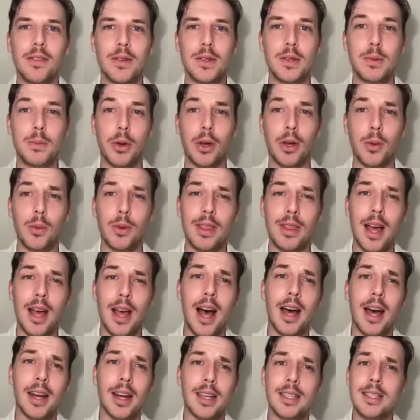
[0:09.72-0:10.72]
spoken with
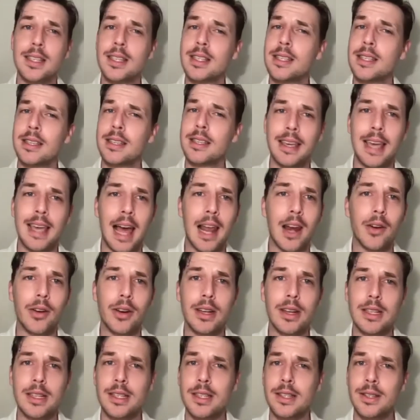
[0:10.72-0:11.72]
artists,
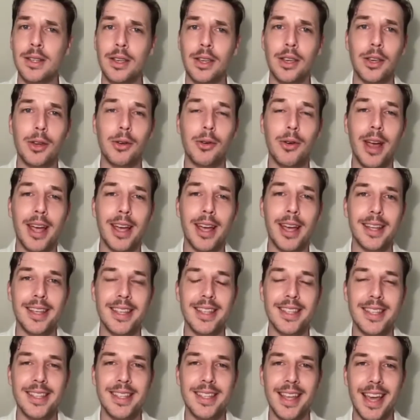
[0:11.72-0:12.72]
gallerists,
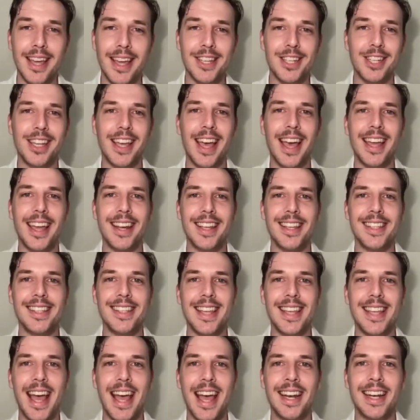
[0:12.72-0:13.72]
curators,
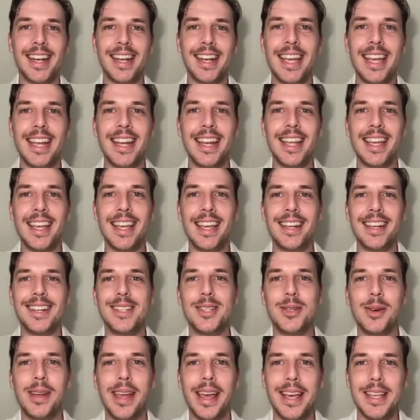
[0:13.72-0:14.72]
educators, and leading
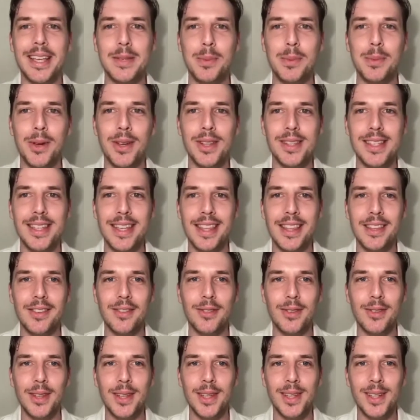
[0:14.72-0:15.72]
industry experts in the
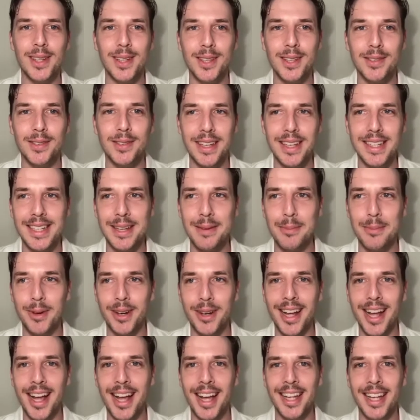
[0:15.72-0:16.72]
field of
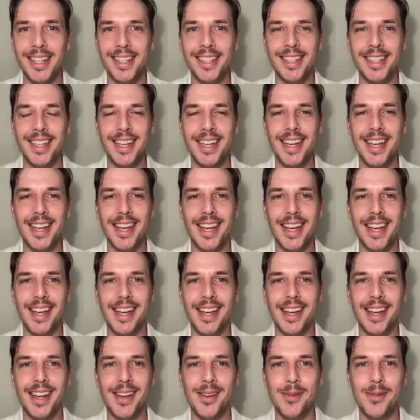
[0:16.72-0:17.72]
contemporary art.
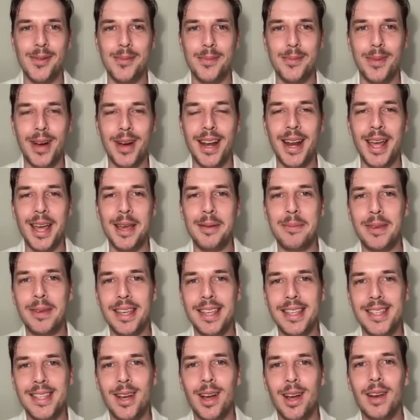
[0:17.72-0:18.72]
My name
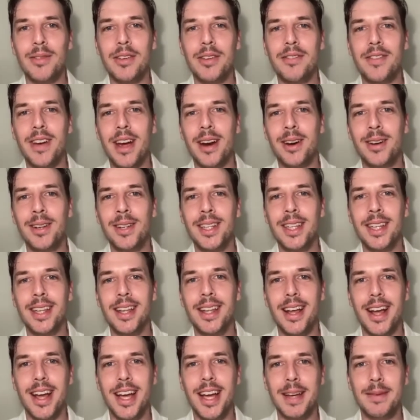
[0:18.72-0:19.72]
is Oliver
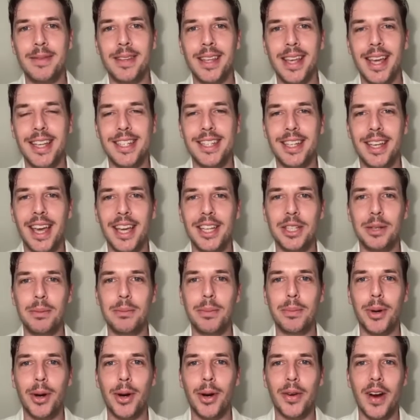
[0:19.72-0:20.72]
Farrell. I'm the Education
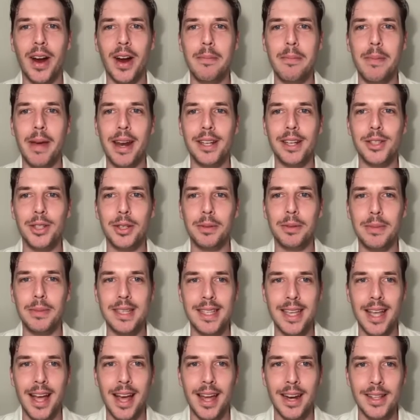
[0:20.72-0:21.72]
Program Manager at
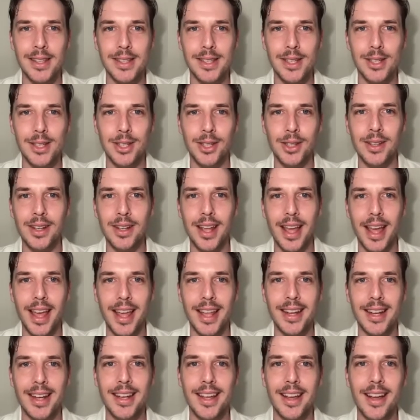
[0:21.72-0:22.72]
MISC Art Institute,
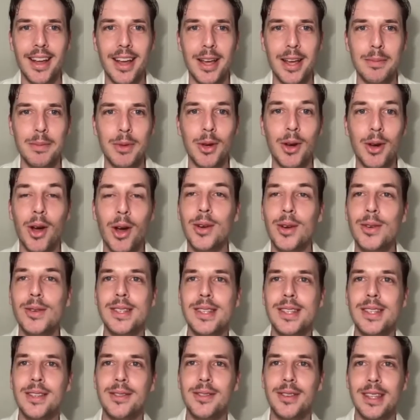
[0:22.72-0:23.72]
and I'm your
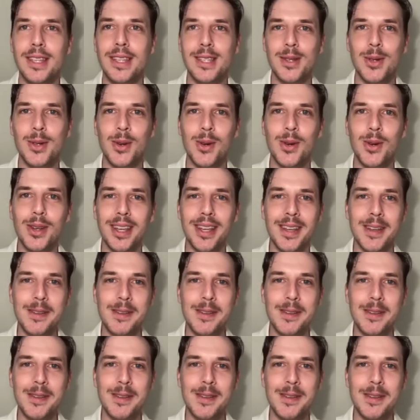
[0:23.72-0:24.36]
host for this talk.